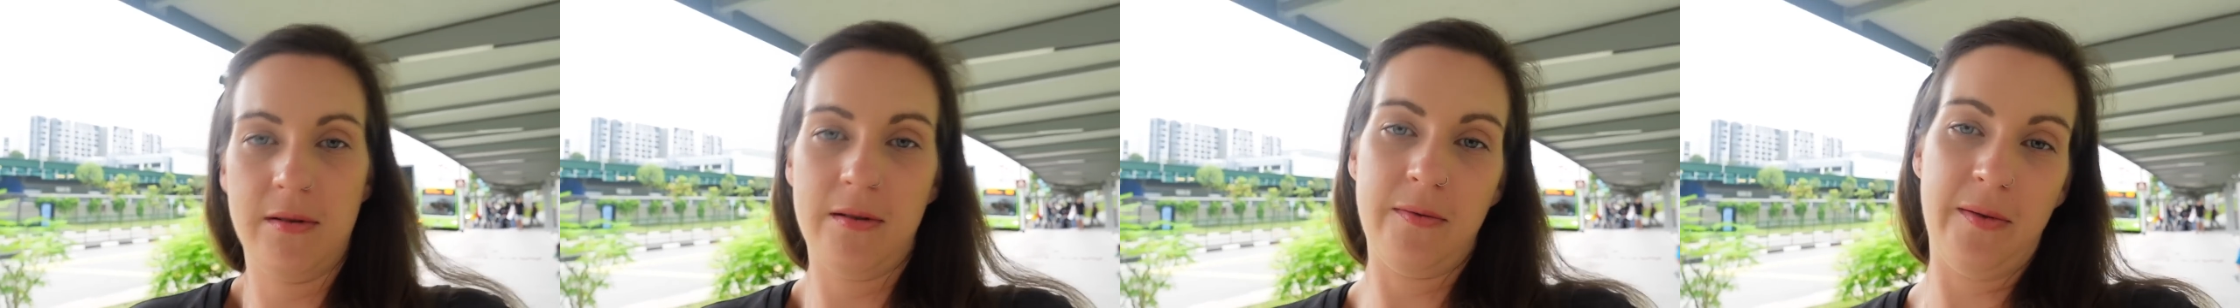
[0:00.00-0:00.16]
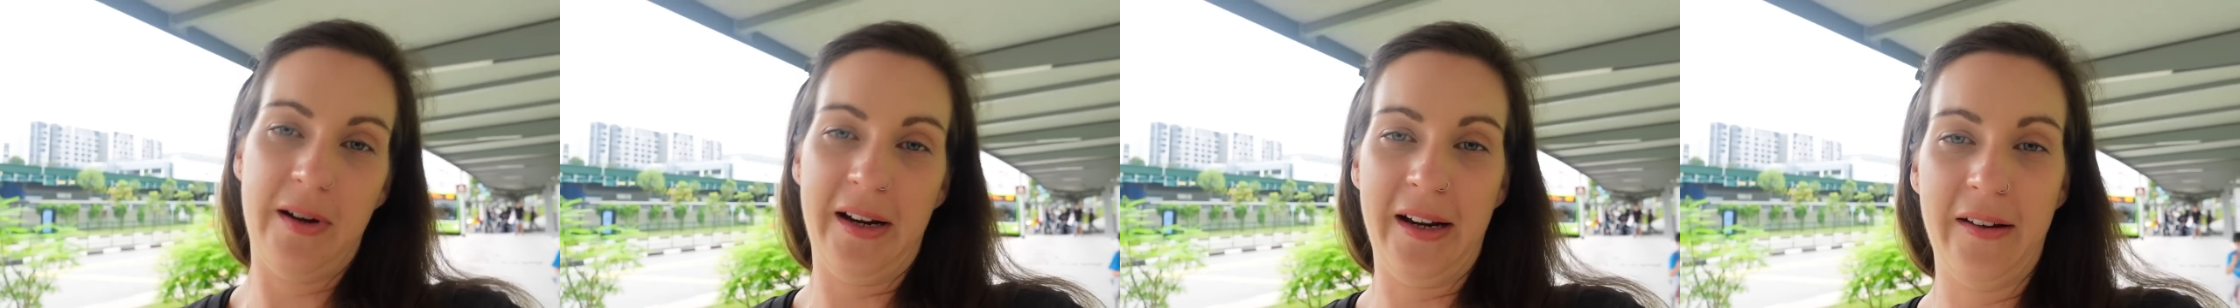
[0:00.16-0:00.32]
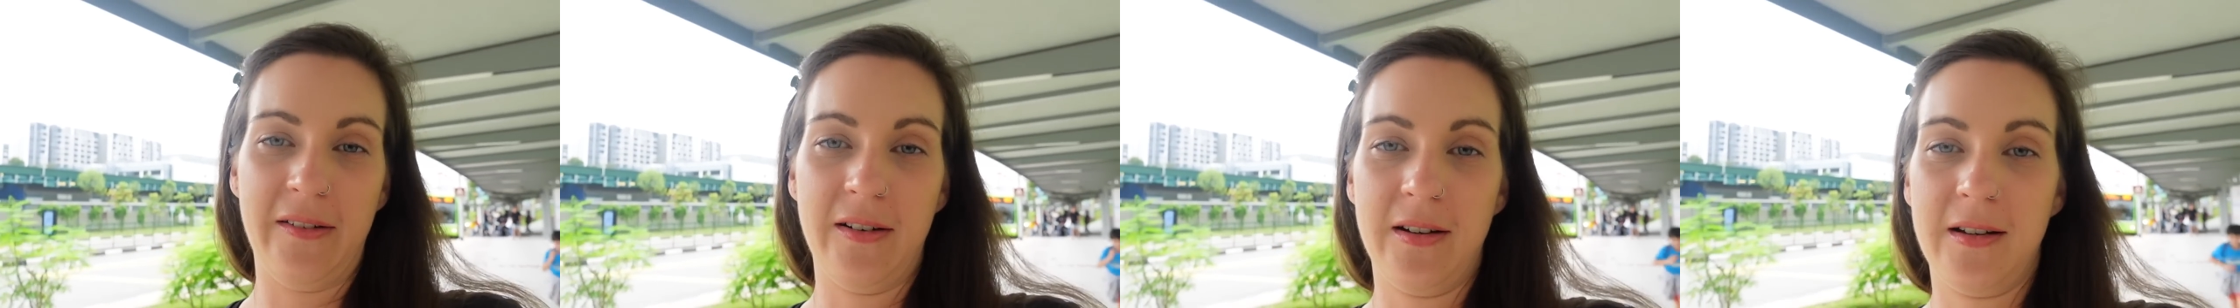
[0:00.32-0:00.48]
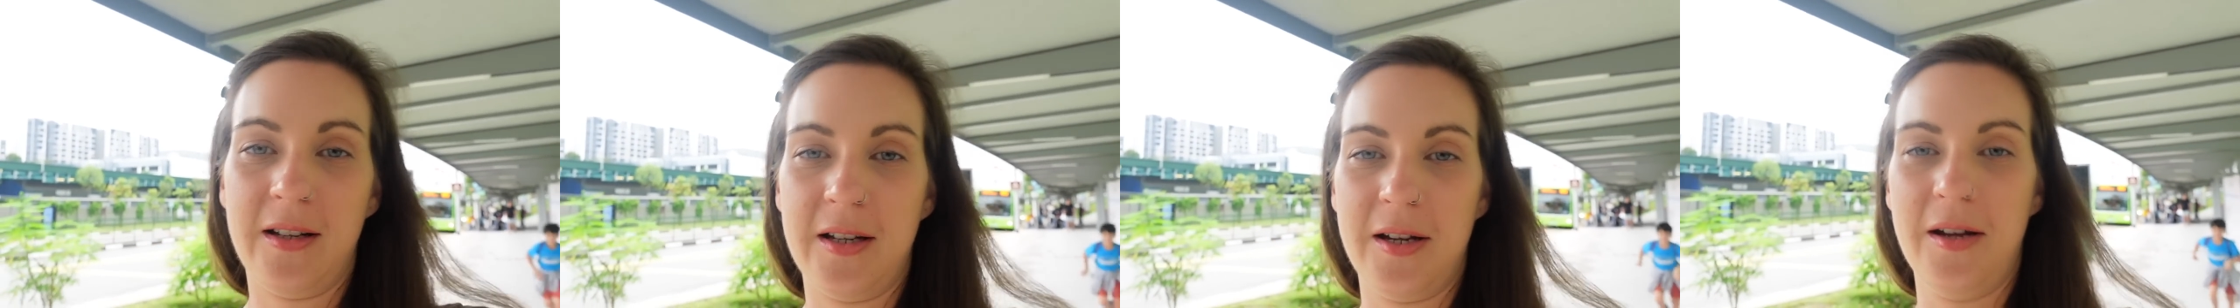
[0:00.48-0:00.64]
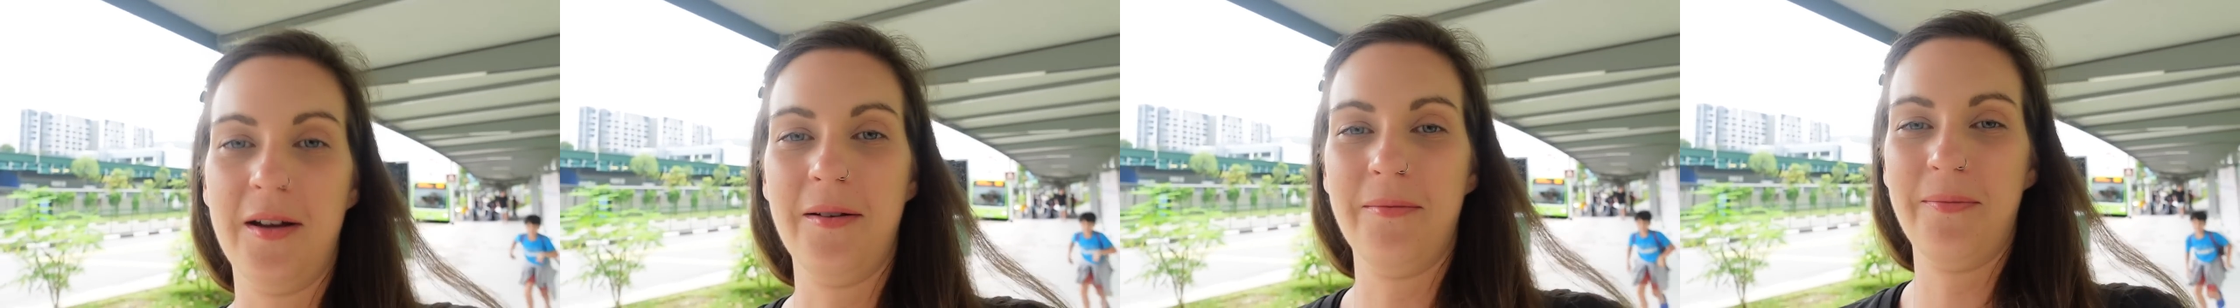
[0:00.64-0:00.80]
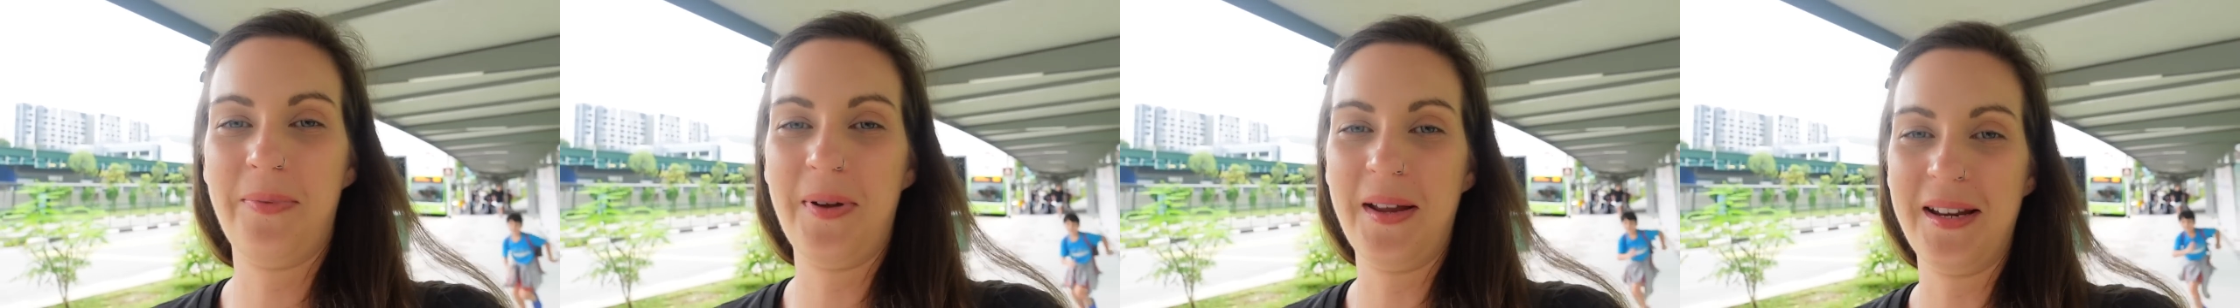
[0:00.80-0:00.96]
we're
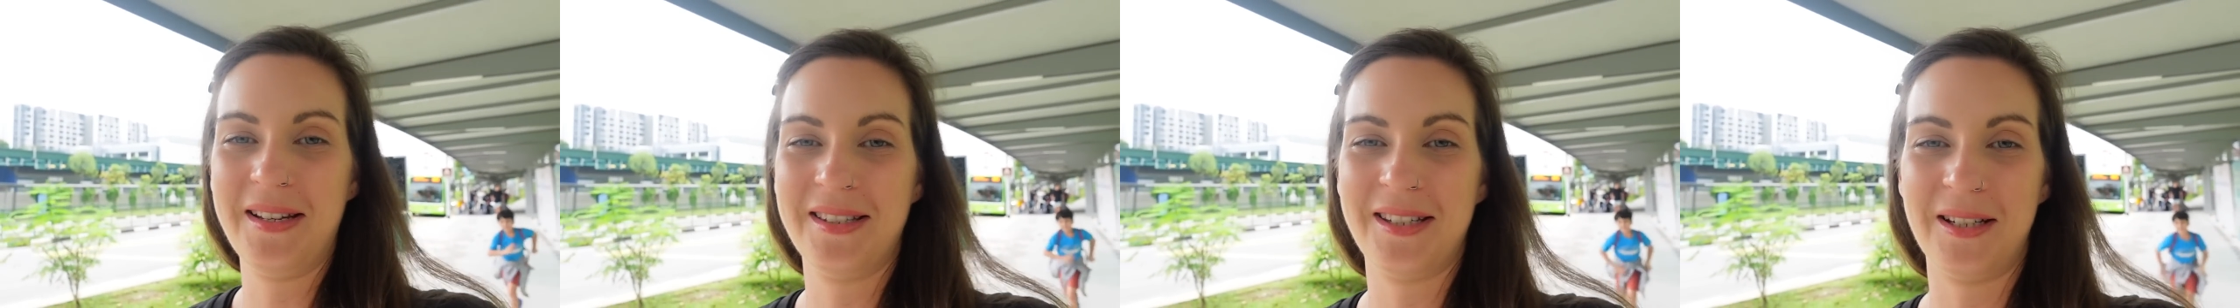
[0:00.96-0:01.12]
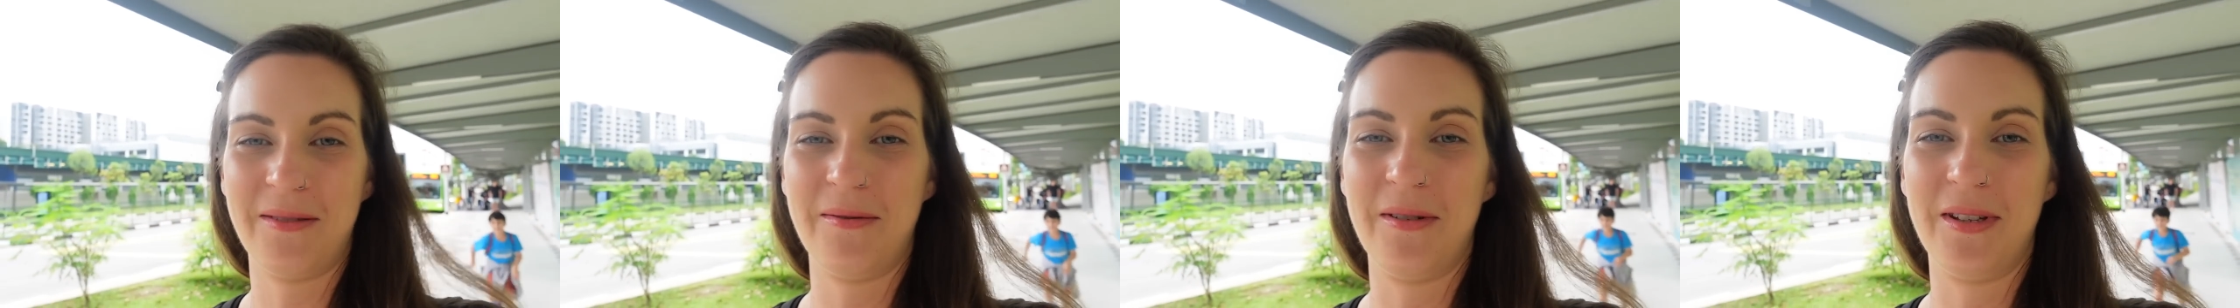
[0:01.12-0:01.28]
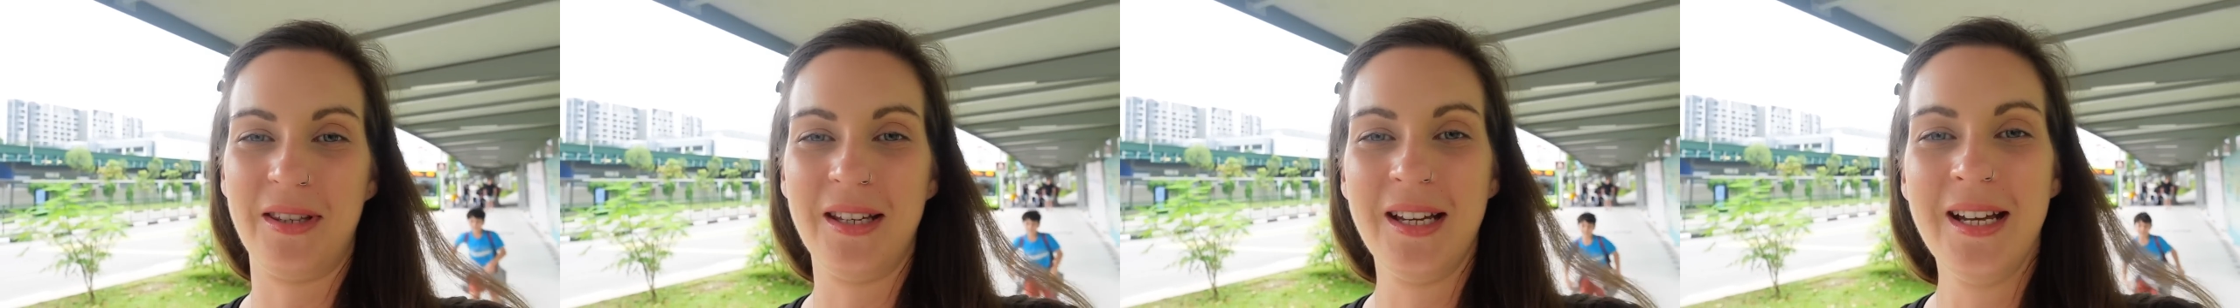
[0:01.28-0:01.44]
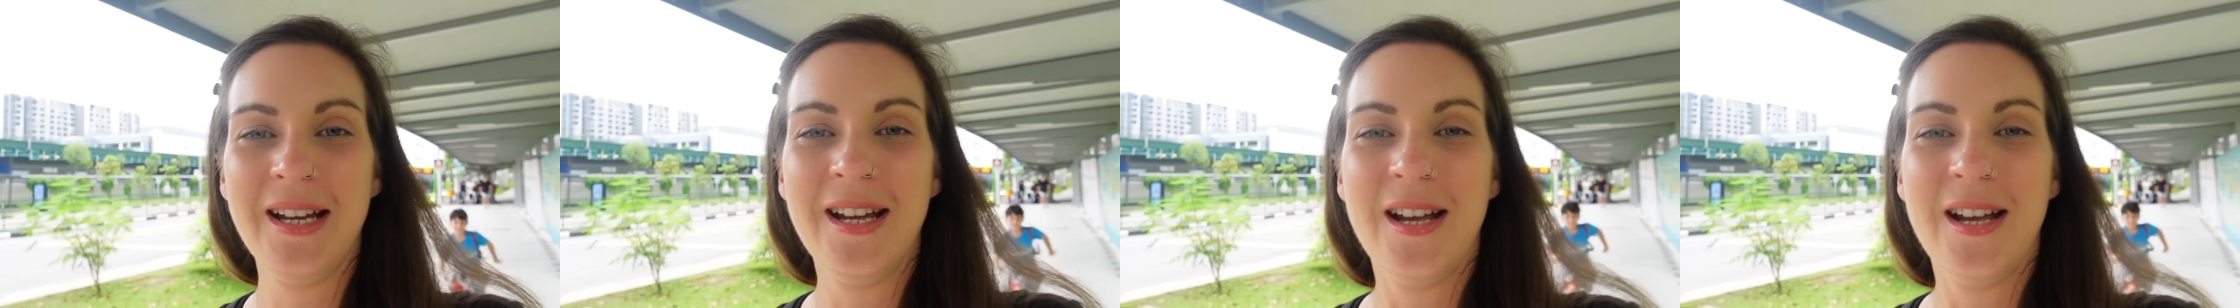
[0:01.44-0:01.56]
competing with